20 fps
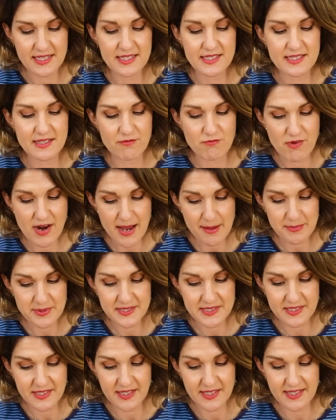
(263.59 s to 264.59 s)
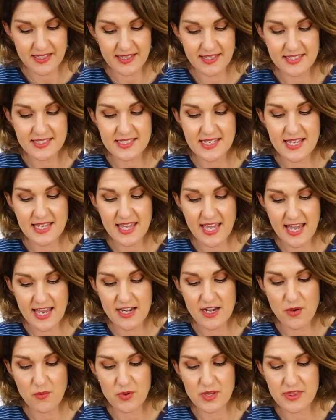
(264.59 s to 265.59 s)
It's a wrap skirt,
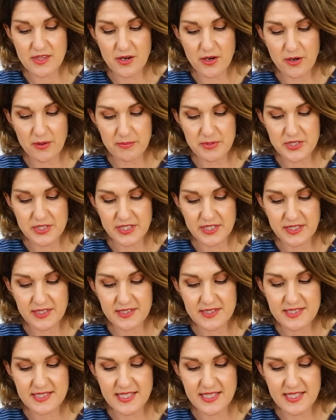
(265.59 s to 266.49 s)
again with options.